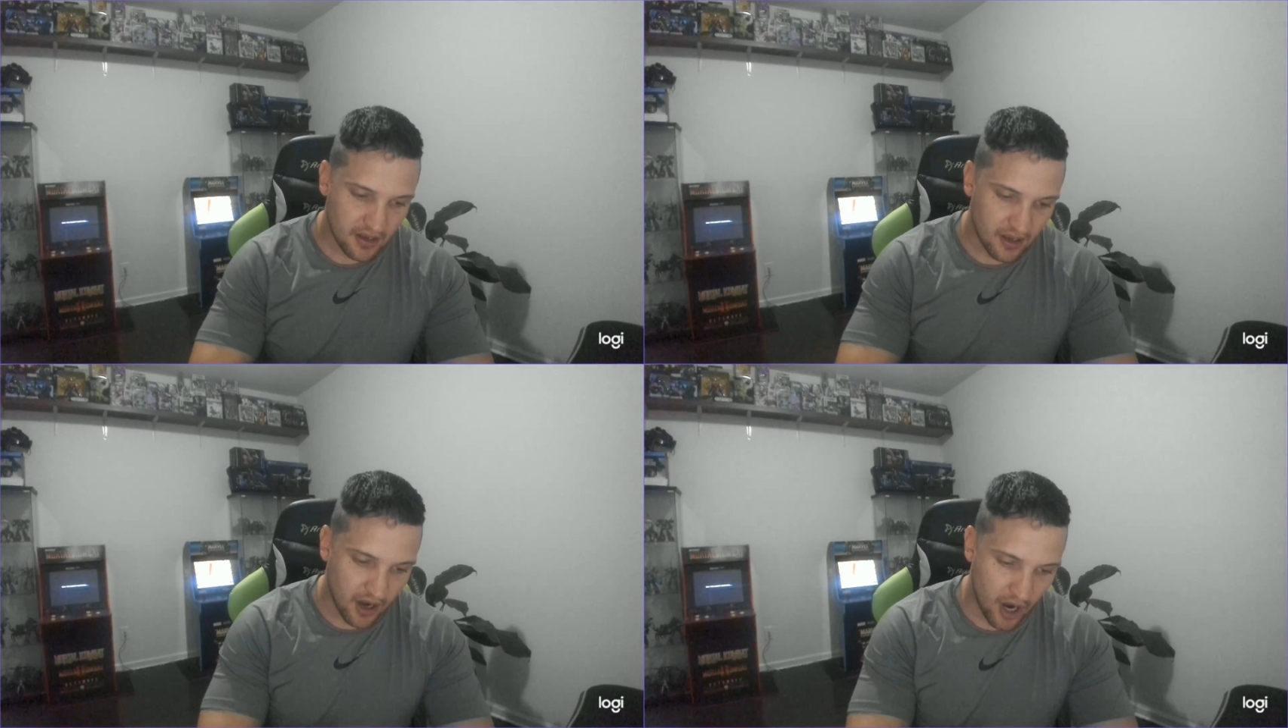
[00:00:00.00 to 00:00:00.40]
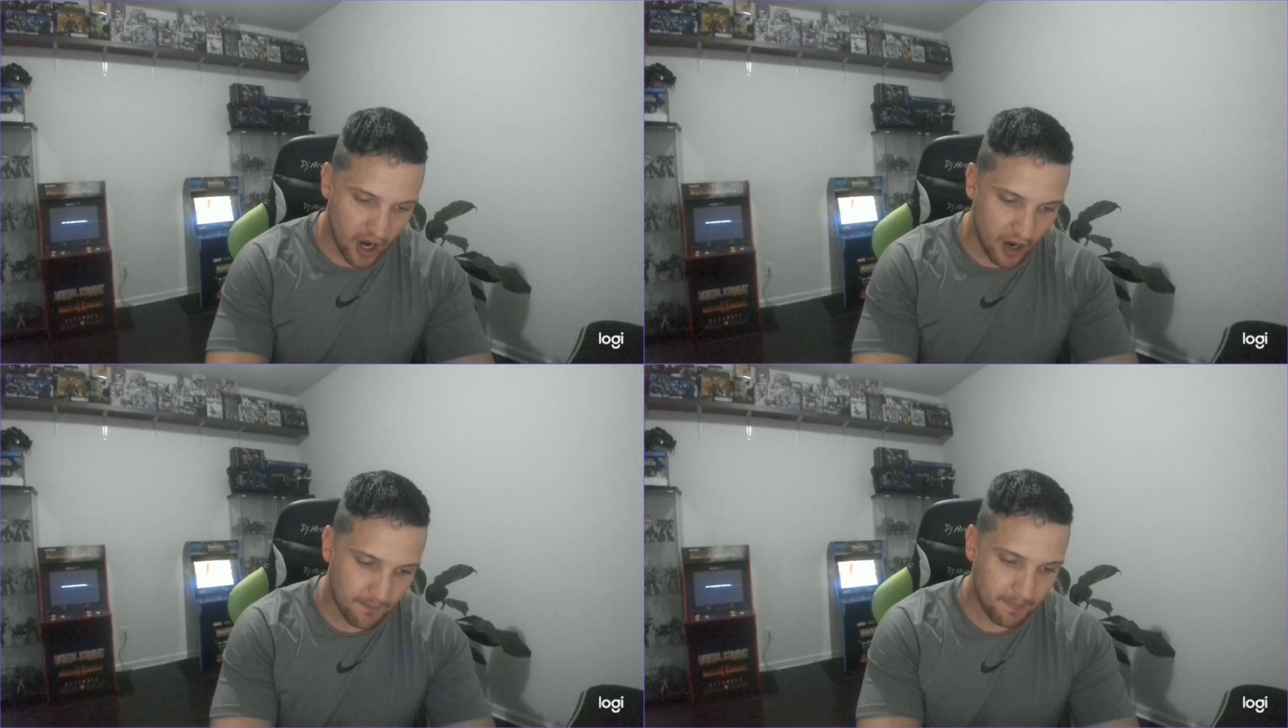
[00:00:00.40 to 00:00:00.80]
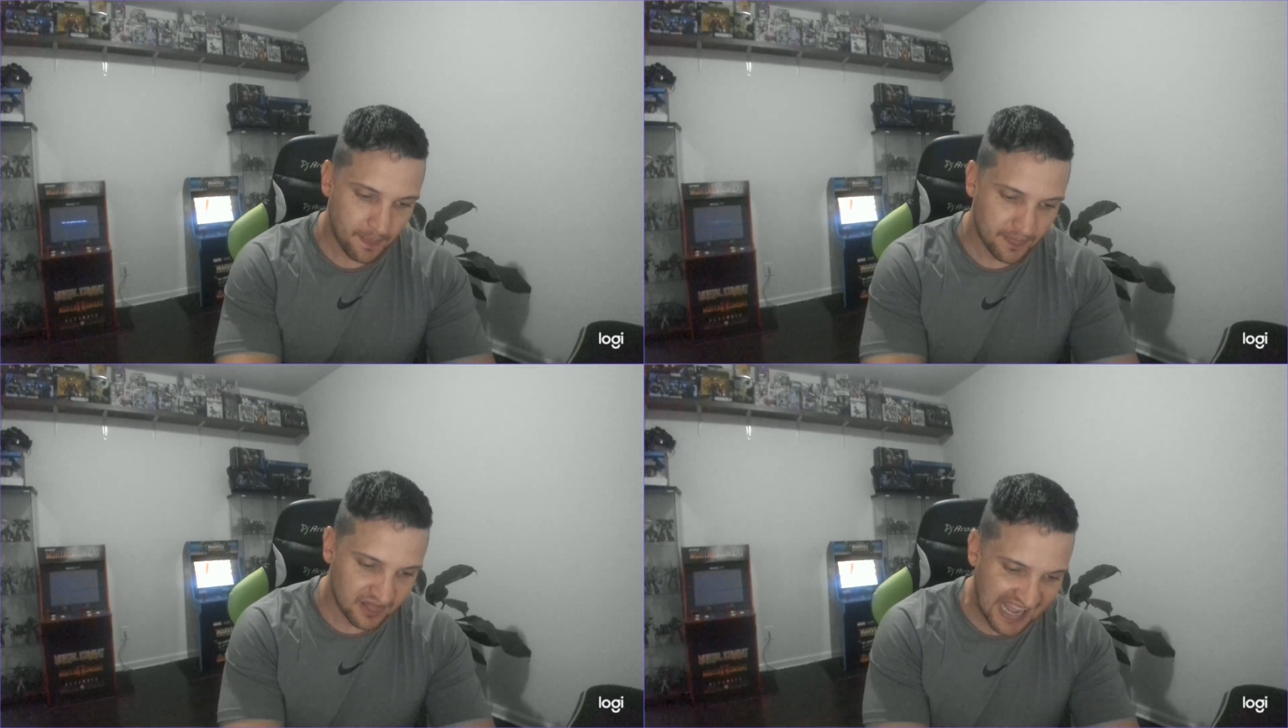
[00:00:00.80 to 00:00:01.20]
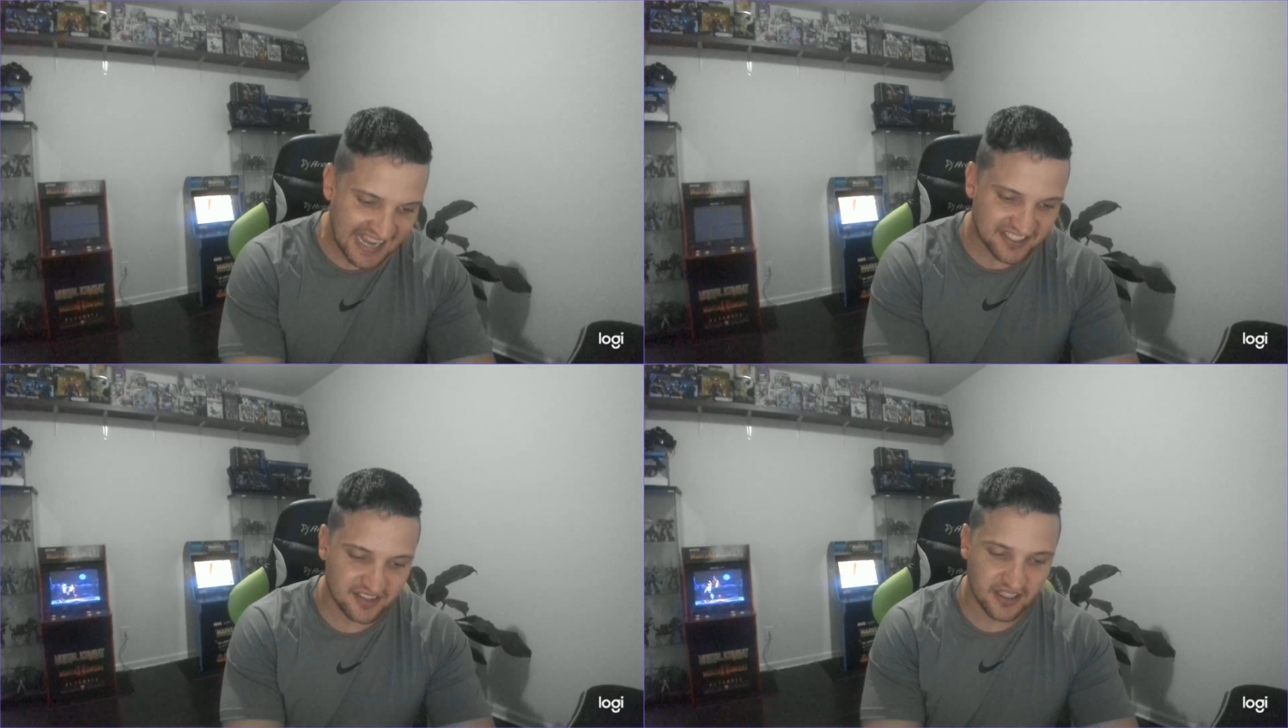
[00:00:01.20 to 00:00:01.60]

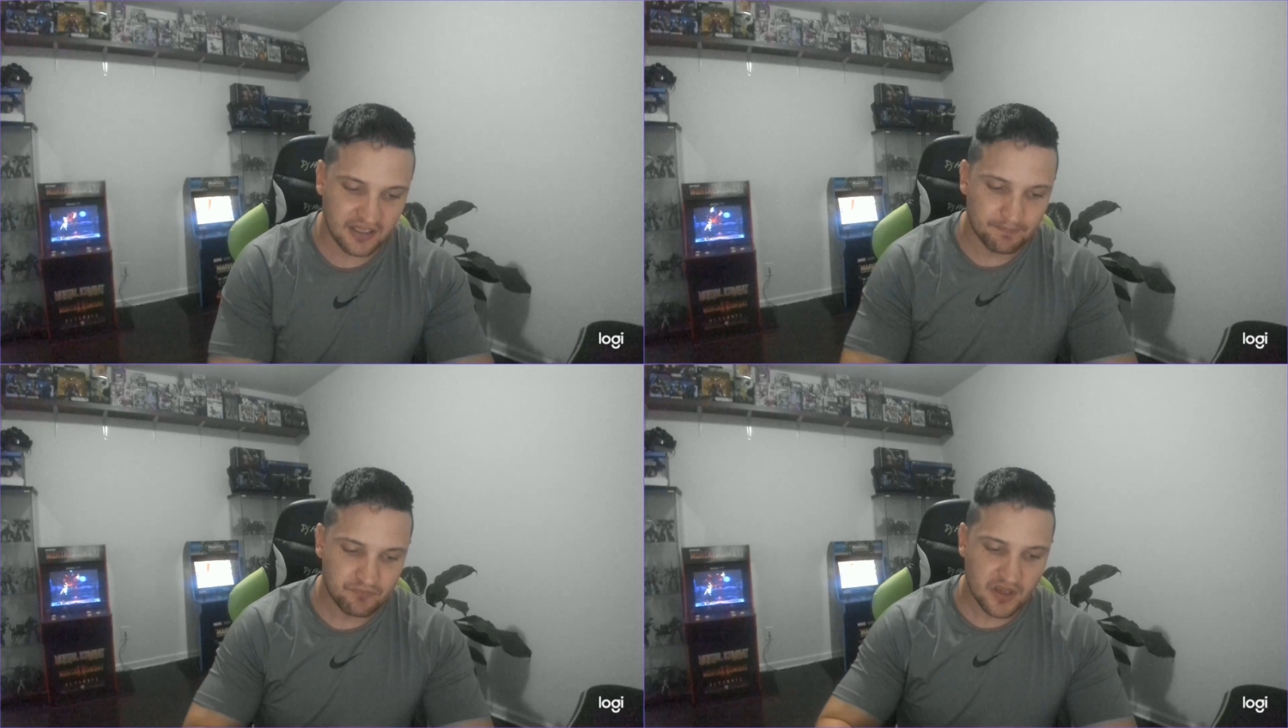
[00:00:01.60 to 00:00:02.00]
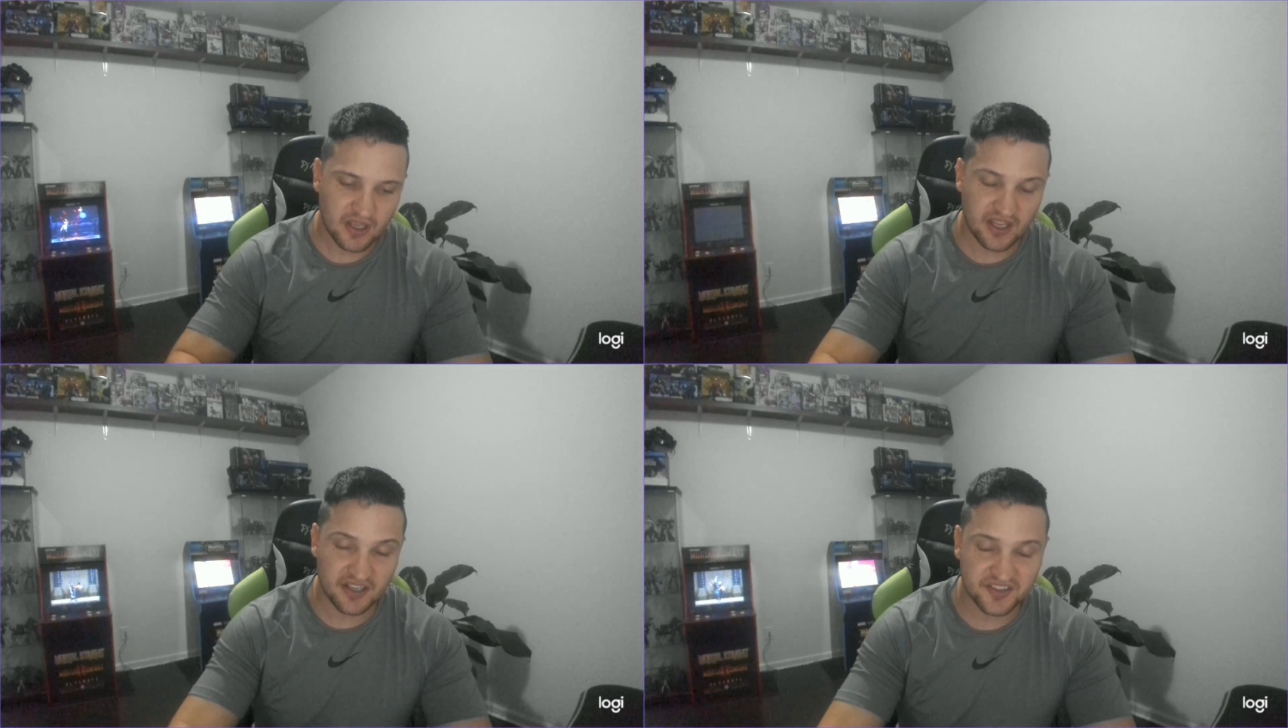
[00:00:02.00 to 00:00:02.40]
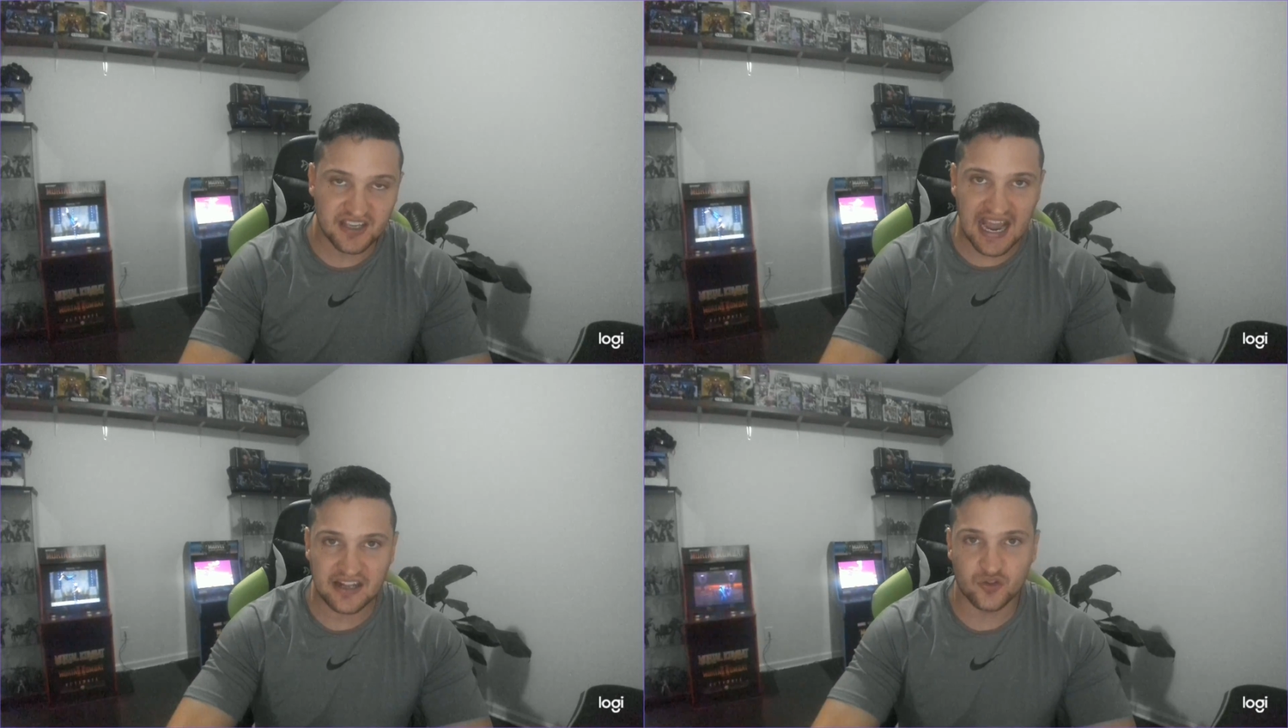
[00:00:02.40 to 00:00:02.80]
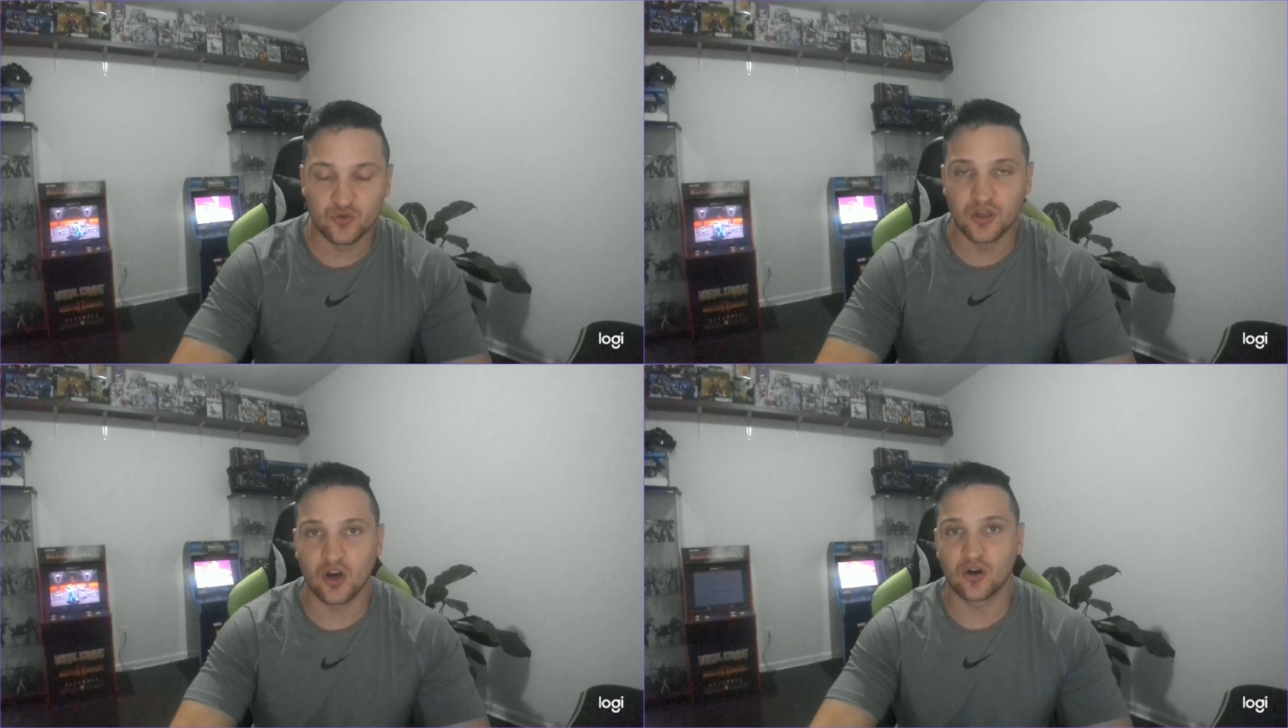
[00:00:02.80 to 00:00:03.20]
Lastly, he has got
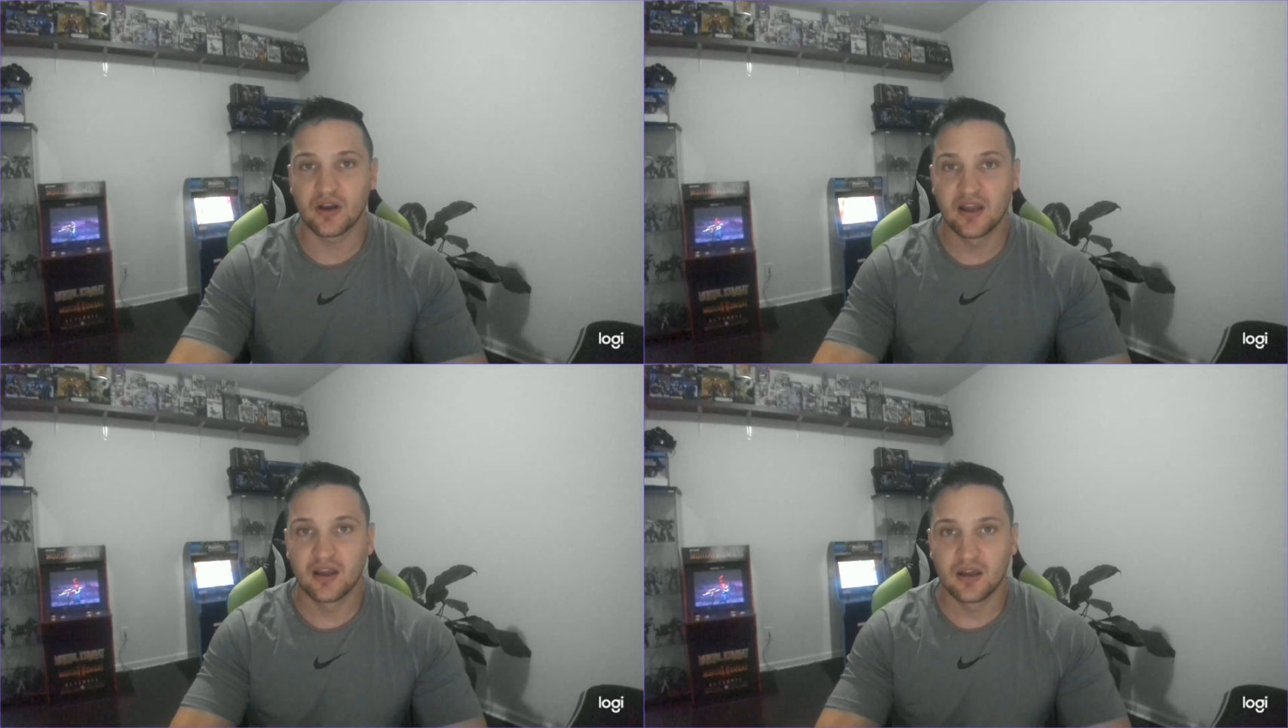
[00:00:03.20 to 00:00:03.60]
to learn